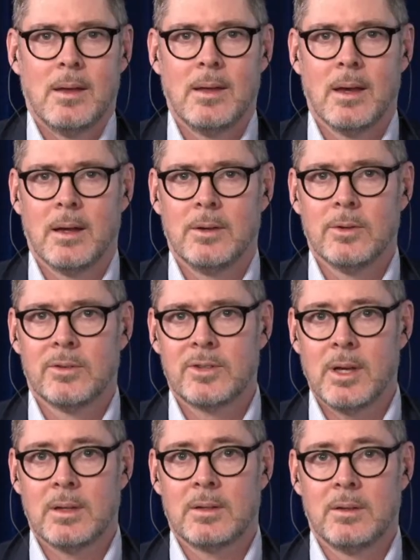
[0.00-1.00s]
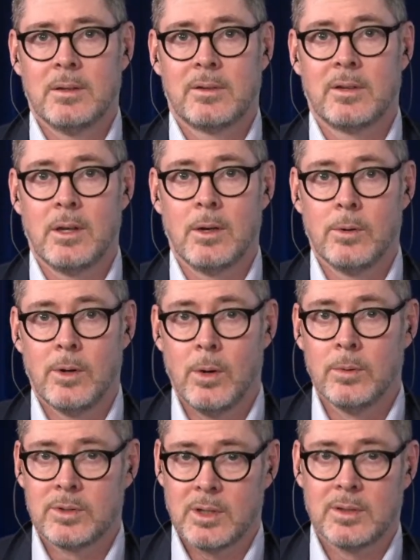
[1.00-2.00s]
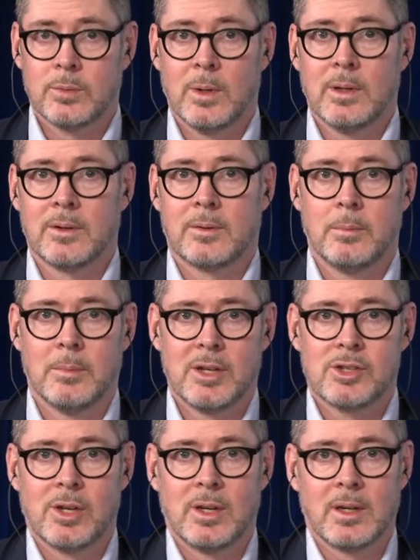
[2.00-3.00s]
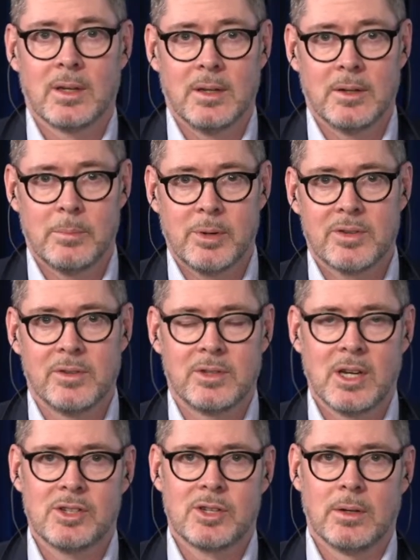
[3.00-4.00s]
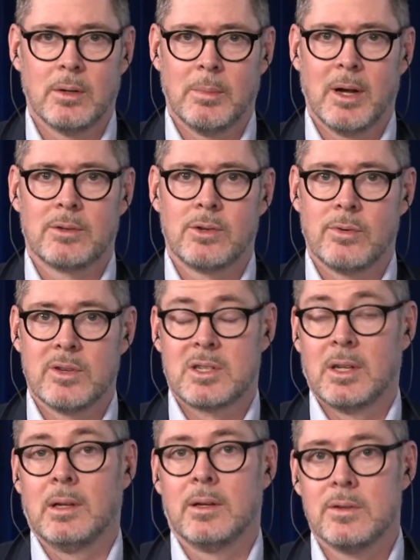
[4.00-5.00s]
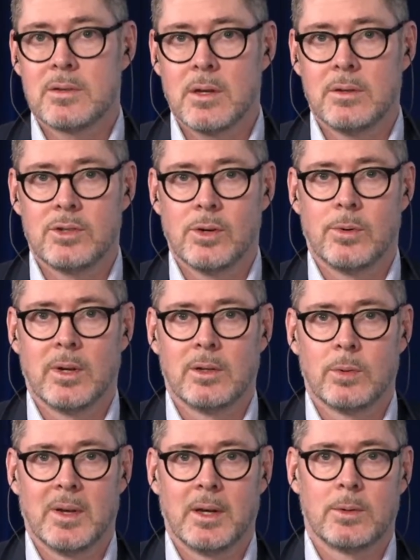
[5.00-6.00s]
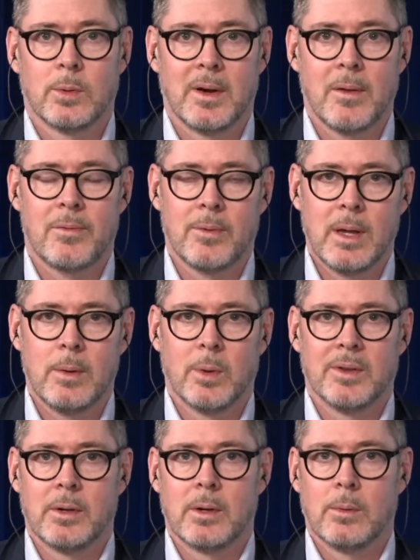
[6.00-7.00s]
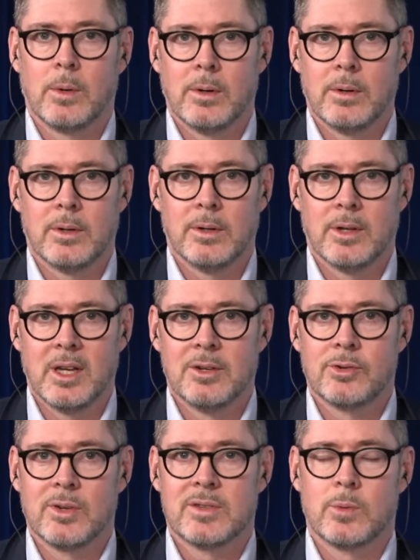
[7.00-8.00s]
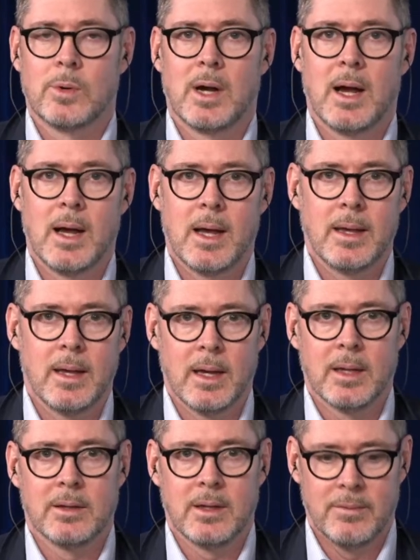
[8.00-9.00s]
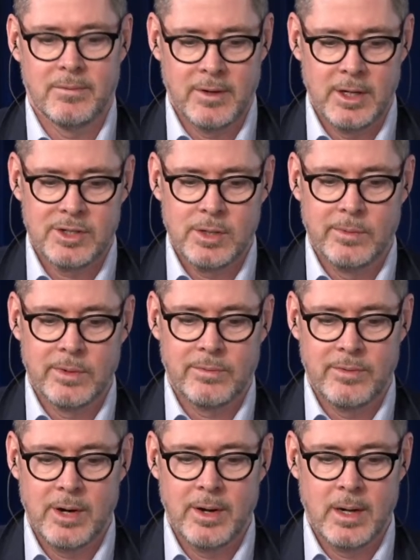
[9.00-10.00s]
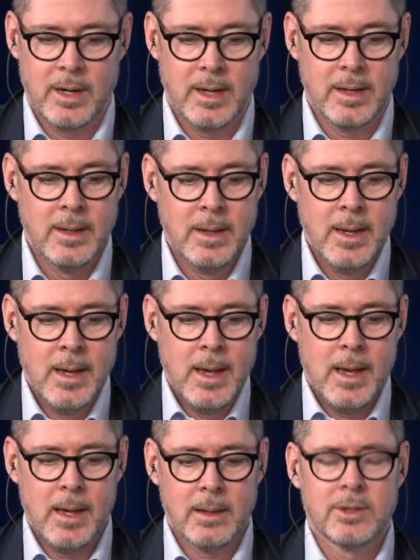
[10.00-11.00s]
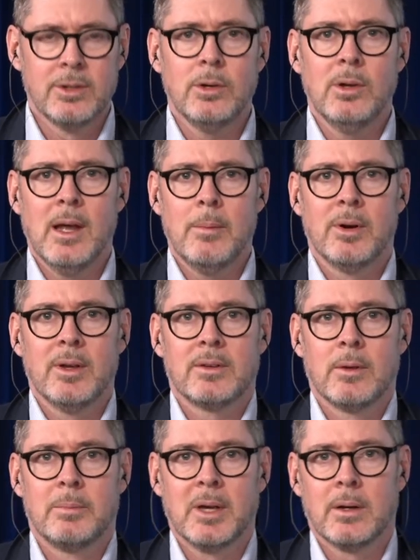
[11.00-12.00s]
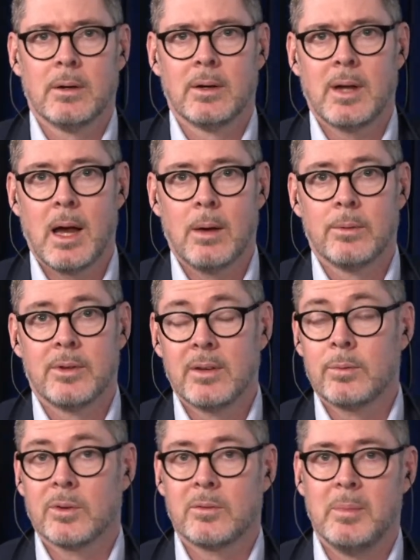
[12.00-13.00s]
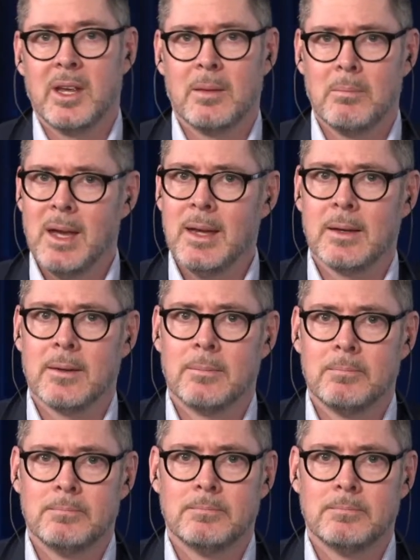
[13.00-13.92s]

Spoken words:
Yeah, and you state in the CEO note, as well as mentioning in the presentation, about your resilience during 2023 when the interest were high and the inflation was very high. Could you elaborate a bit on how this was being made?